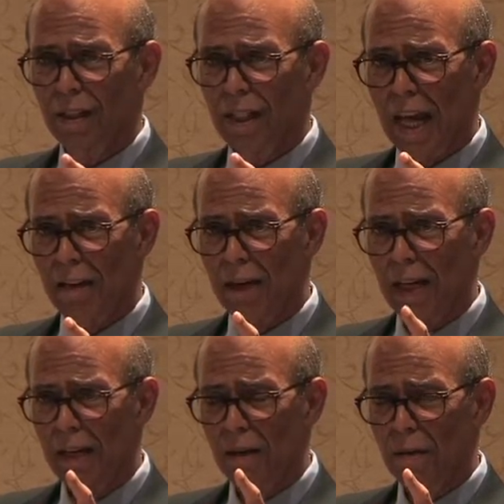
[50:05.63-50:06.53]
to have
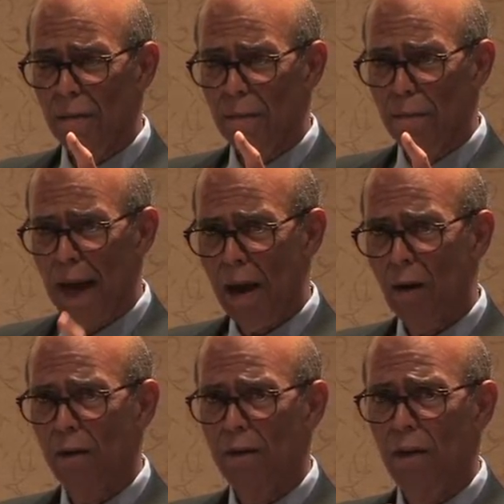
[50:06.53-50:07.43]
a
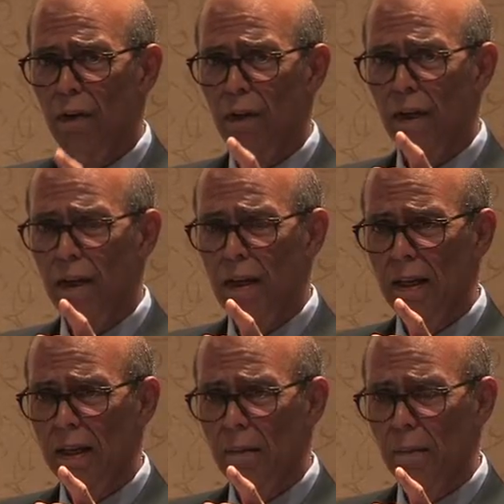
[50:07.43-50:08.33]
powerful,
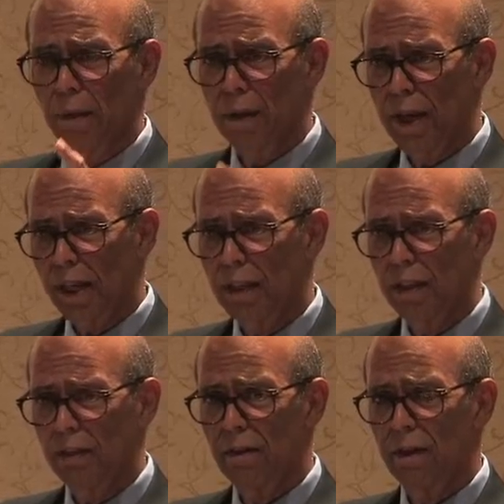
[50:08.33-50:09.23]

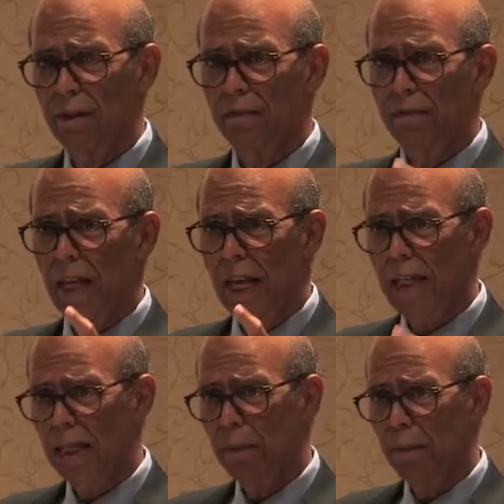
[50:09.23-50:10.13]
productive,
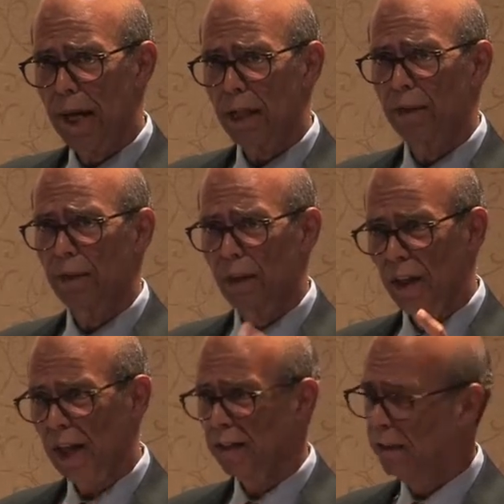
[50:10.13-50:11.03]
and impactful
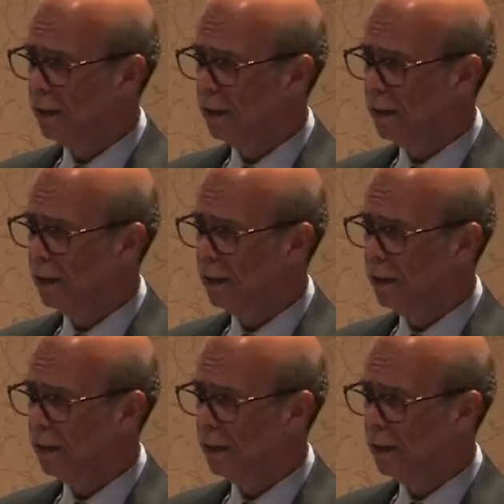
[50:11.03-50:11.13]
life.